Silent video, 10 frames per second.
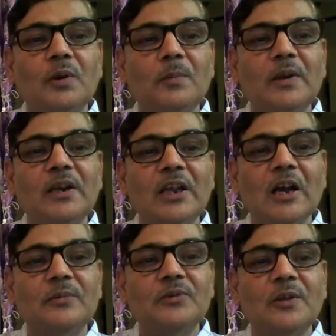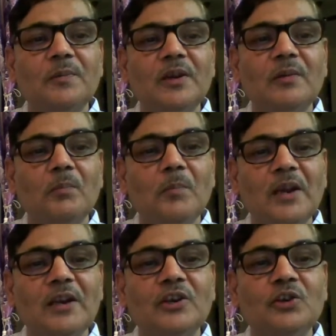mainly observe in male
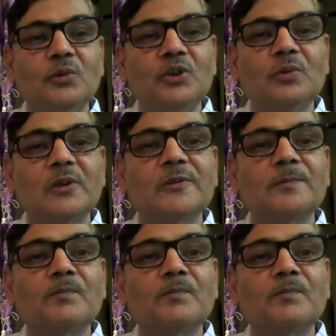individuals.